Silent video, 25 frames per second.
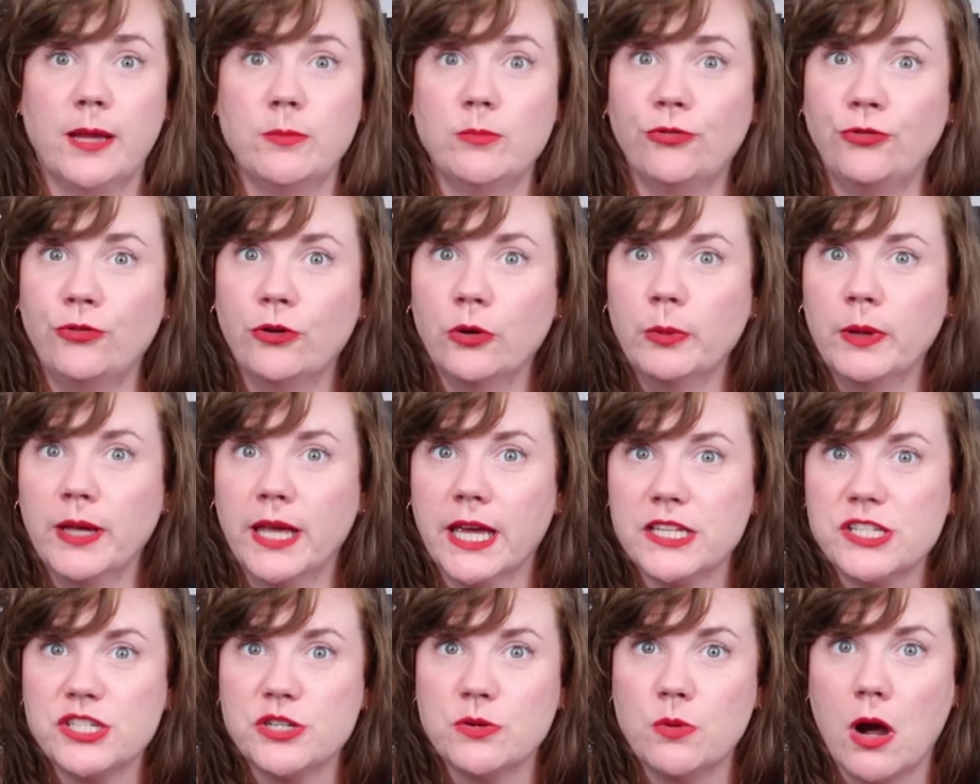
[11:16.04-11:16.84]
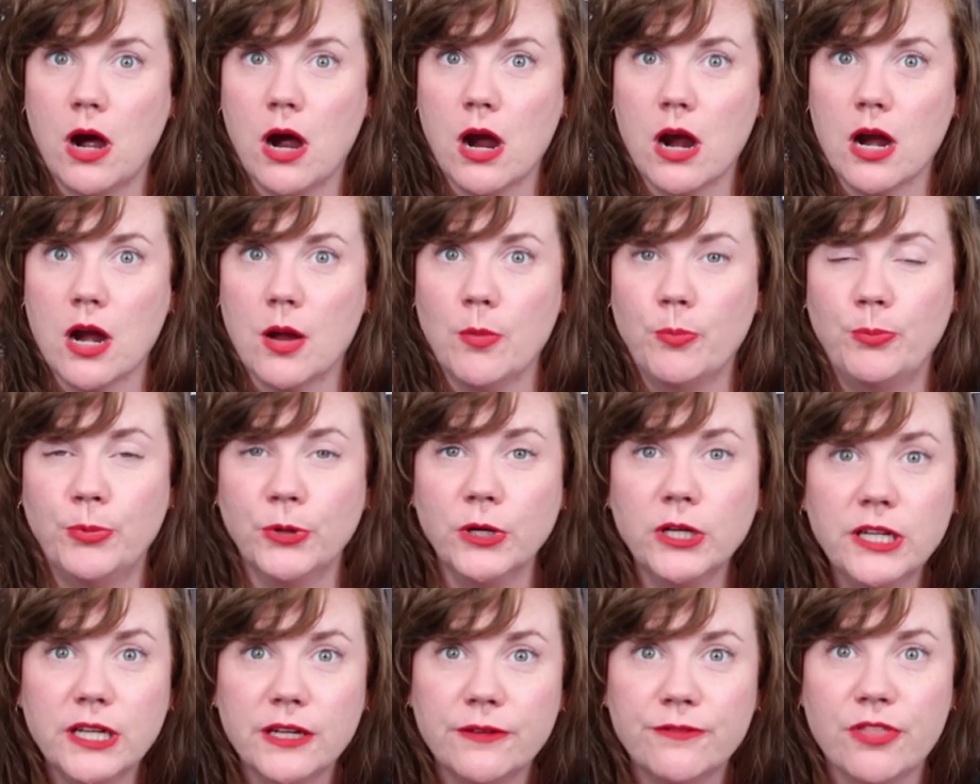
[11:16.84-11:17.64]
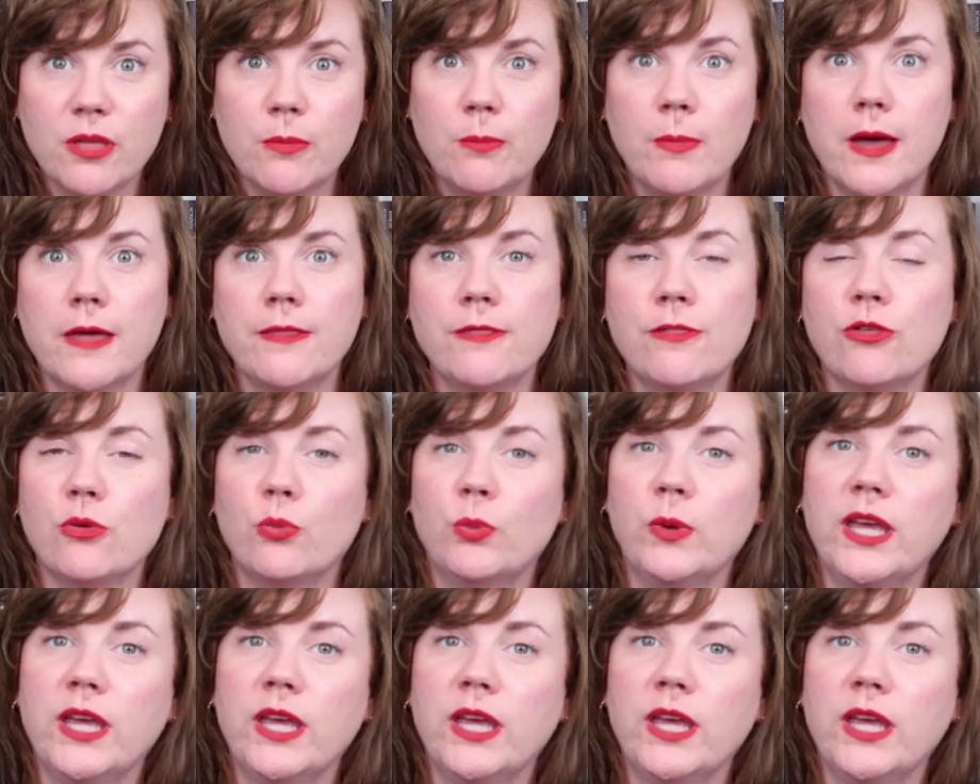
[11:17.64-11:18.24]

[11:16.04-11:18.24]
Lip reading: And before we get to our book of the month,